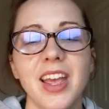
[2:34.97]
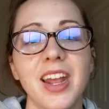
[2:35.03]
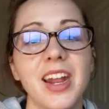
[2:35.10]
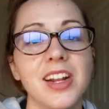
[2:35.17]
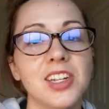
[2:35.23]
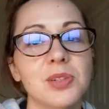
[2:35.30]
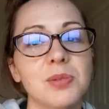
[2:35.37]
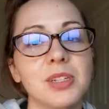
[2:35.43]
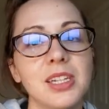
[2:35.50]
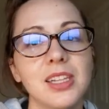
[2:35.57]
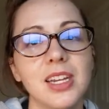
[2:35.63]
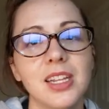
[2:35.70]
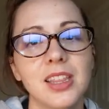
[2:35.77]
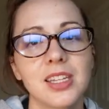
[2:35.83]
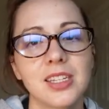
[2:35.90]
And I just really
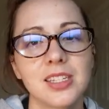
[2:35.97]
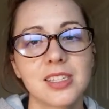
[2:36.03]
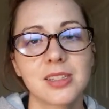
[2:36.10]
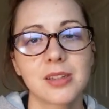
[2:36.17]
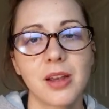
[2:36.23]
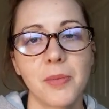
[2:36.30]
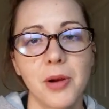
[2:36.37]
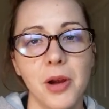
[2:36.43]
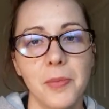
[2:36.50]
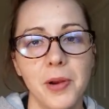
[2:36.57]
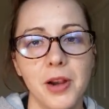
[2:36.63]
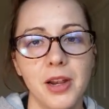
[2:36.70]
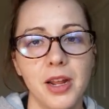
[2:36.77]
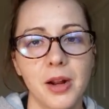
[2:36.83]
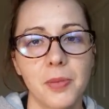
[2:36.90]
like this about
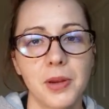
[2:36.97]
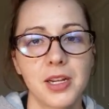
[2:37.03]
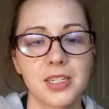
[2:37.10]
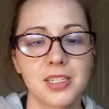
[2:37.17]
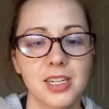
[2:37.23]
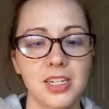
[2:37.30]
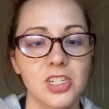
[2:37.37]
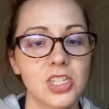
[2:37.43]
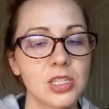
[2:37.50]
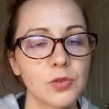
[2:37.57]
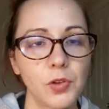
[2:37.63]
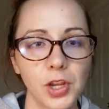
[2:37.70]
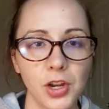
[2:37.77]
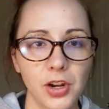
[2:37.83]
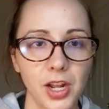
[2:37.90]
Pear Deck because I
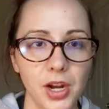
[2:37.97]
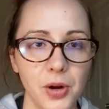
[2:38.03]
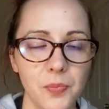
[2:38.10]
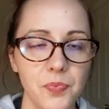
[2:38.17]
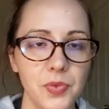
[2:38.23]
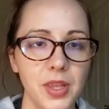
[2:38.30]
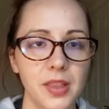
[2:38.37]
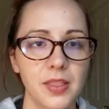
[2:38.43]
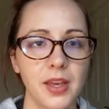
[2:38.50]
just figured out